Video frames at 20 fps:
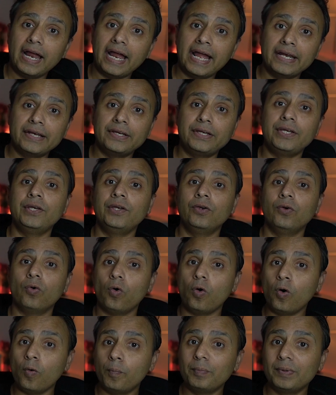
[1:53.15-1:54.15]
and you
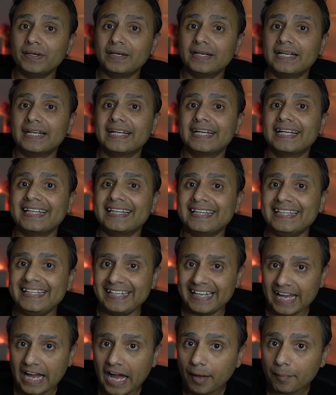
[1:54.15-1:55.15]
open
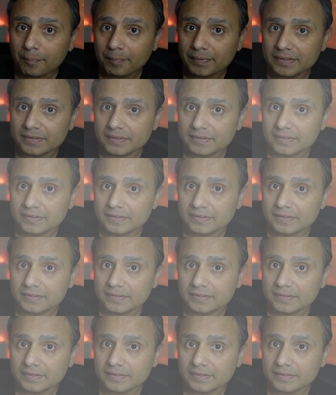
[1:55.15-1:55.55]
the app,